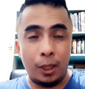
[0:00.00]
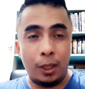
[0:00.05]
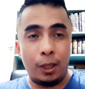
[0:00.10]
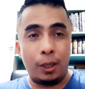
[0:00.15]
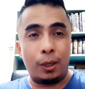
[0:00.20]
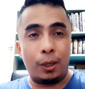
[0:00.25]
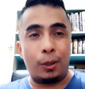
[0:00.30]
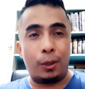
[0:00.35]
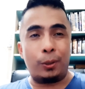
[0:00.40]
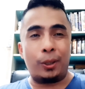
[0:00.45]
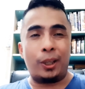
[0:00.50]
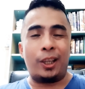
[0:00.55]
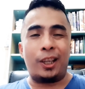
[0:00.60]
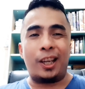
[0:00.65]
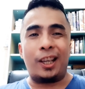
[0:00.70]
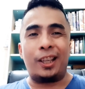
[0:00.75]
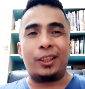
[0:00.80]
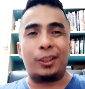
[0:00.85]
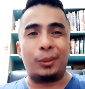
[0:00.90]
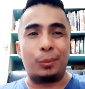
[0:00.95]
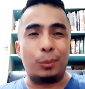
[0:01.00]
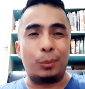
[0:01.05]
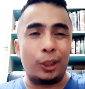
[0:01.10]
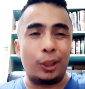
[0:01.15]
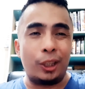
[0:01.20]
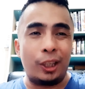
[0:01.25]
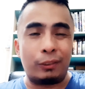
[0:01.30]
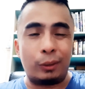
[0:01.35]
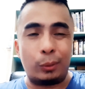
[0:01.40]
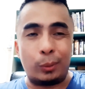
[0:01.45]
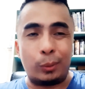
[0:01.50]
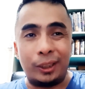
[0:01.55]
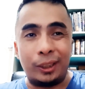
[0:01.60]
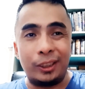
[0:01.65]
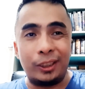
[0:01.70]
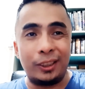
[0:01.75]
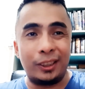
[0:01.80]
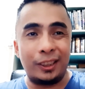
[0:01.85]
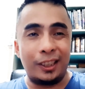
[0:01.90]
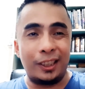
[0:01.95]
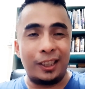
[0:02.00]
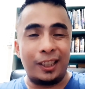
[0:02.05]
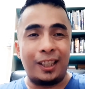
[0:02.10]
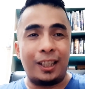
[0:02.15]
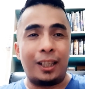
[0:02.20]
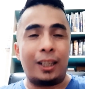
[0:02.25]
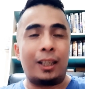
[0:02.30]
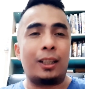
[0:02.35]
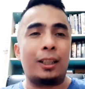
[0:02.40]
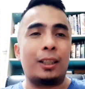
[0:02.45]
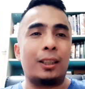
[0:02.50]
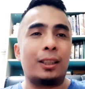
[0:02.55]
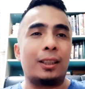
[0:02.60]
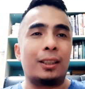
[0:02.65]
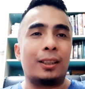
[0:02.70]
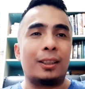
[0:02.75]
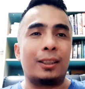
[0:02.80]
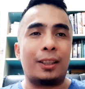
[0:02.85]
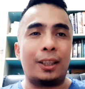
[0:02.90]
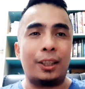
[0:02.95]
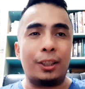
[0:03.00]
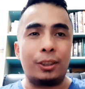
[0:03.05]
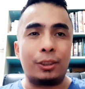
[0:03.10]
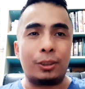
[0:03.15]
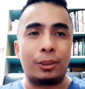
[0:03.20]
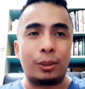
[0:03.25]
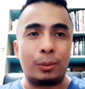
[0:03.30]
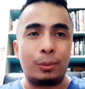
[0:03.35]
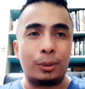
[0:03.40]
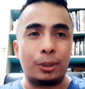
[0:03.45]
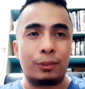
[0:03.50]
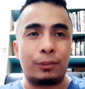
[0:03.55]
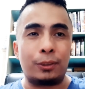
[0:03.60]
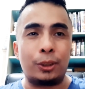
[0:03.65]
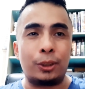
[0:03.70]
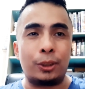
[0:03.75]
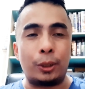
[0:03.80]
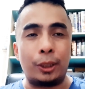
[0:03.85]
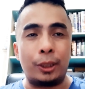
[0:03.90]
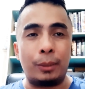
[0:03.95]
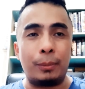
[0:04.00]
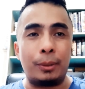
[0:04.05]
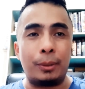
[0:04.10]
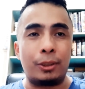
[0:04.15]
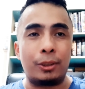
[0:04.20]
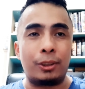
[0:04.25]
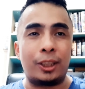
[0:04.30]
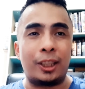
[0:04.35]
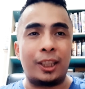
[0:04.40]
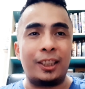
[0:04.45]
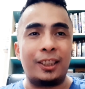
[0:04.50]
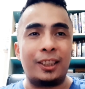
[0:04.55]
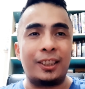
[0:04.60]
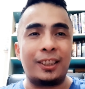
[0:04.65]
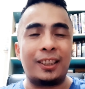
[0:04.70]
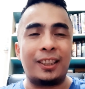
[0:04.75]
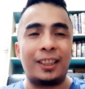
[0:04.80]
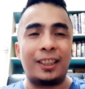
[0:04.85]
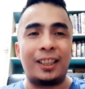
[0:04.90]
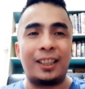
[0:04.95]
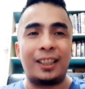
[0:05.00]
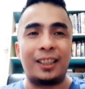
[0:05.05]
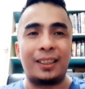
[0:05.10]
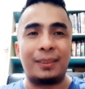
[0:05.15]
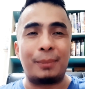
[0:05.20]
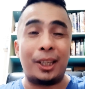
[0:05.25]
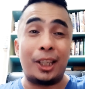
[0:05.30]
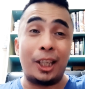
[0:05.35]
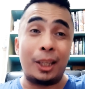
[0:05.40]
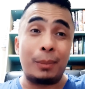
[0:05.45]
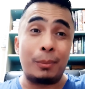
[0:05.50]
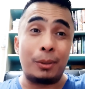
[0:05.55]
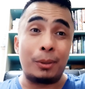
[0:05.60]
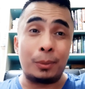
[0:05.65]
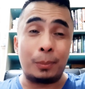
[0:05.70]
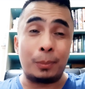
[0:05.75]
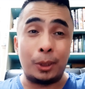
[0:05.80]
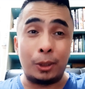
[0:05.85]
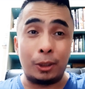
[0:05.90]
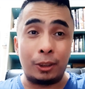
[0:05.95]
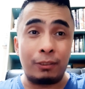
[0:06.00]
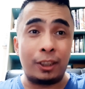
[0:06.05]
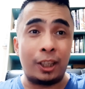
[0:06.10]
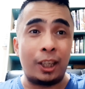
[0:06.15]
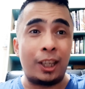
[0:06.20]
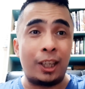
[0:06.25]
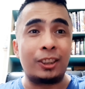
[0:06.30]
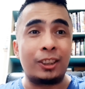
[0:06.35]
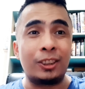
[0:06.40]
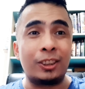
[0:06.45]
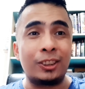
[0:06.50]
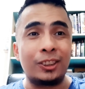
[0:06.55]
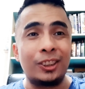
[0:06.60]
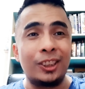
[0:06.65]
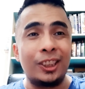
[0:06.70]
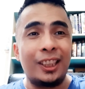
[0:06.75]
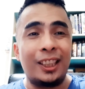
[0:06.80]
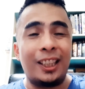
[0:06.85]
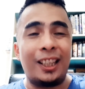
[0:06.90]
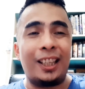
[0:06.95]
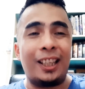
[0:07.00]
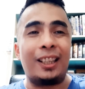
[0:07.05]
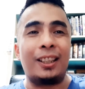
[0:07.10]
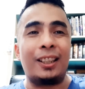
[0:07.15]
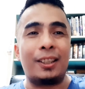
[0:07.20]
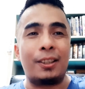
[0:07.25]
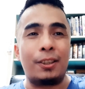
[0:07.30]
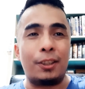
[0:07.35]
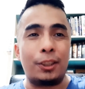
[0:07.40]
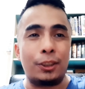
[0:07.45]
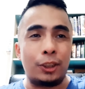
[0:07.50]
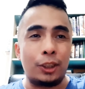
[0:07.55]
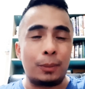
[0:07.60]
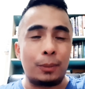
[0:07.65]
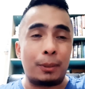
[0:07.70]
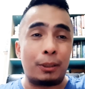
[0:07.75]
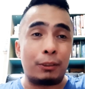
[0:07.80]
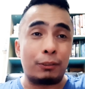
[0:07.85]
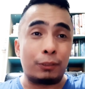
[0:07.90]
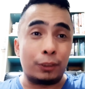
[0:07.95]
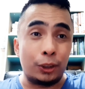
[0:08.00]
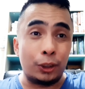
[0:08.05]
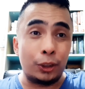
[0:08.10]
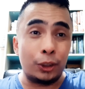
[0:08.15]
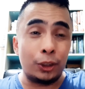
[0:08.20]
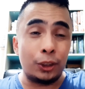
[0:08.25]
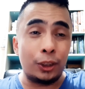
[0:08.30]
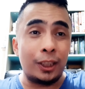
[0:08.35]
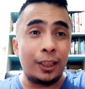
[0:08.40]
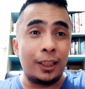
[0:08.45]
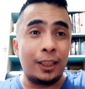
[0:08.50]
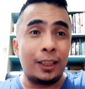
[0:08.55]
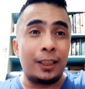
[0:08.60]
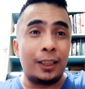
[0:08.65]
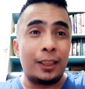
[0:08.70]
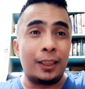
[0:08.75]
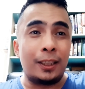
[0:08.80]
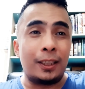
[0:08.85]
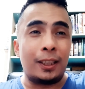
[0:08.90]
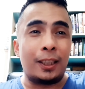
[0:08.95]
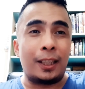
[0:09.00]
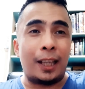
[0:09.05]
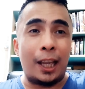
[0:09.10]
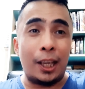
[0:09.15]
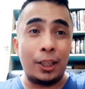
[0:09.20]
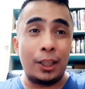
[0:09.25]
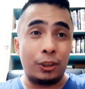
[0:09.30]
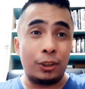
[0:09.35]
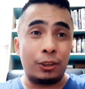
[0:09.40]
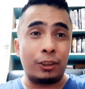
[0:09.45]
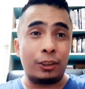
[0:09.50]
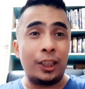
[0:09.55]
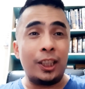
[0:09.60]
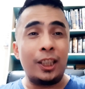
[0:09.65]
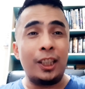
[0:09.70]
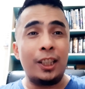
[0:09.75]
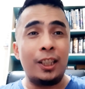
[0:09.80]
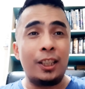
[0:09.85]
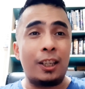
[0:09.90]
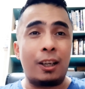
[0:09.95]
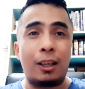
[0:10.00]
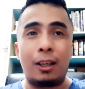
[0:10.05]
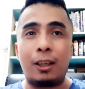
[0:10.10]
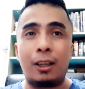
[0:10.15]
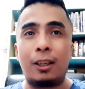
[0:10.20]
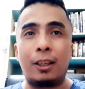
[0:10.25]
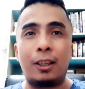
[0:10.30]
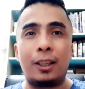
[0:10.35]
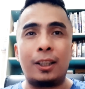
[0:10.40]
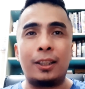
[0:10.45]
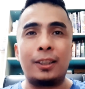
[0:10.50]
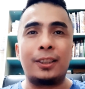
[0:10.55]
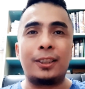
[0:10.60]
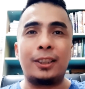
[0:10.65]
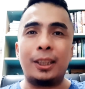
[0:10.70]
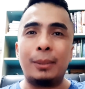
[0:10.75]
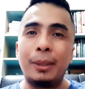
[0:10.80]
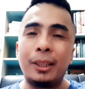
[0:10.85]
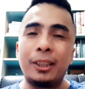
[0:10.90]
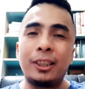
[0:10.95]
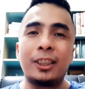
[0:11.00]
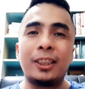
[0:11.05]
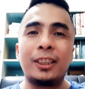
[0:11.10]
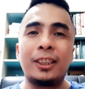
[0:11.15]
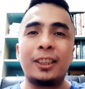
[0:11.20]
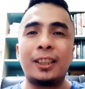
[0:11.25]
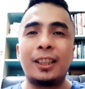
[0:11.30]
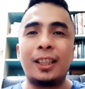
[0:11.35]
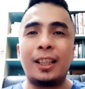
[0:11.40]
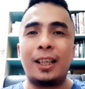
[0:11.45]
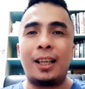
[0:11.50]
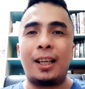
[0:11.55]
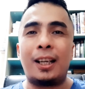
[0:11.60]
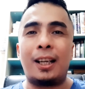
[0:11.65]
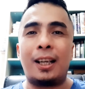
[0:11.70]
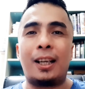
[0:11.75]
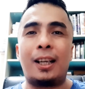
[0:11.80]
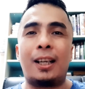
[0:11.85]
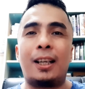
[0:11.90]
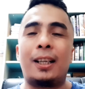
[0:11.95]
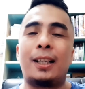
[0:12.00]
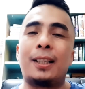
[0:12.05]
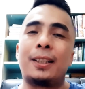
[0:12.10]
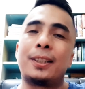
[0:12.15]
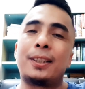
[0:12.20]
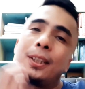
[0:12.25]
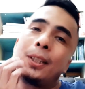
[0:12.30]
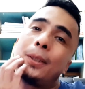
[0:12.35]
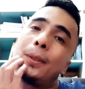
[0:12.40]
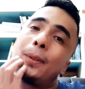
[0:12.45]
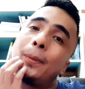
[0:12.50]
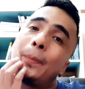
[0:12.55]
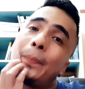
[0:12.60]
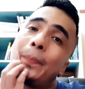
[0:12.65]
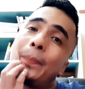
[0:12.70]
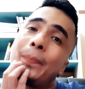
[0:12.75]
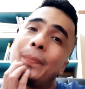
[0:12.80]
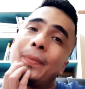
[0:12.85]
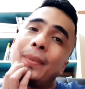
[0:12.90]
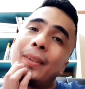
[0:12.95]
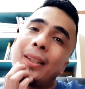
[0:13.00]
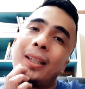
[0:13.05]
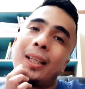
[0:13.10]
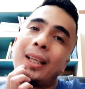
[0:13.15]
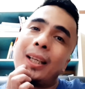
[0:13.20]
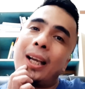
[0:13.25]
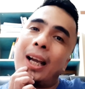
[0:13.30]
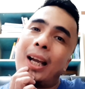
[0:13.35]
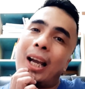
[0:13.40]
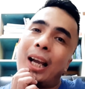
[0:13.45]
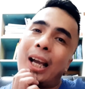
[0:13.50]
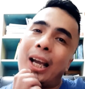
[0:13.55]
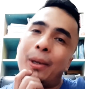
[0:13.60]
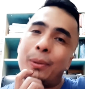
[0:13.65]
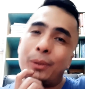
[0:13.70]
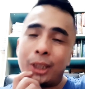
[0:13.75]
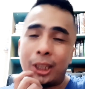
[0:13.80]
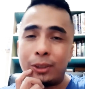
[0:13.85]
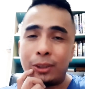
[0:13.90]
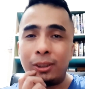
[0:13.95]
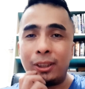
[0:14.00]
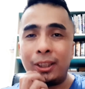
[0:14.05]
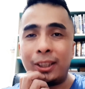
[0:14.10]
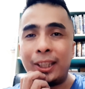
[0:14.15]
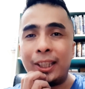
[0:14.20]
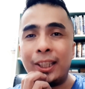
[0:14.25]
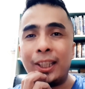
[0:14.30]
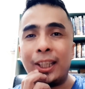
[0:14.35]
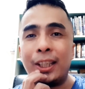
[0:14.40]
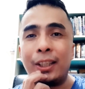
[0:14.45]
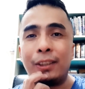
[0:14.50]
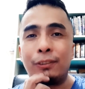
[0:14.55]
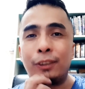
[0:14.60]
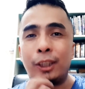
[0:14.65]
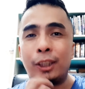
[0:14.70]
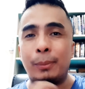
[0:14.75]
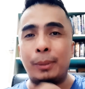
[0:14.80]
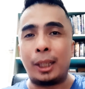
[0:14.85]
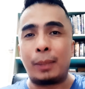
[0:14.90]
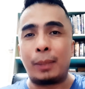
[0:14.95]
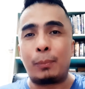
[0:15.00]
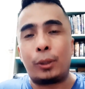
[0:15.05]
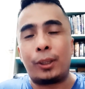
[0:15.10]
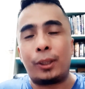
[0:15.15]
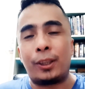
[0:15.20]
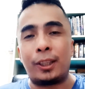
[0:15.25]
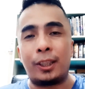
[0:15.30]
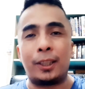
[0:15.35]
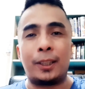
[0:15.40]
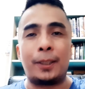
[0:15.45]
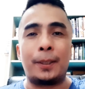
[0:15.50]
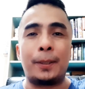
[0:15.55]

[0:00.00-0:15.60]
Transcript: Okay, hi, good morning everyone. Thank you so much for joining me tonight. My name is Pinoy Viajero, and this is my first entry on Steemit. So, I was actually thinking of coming up with a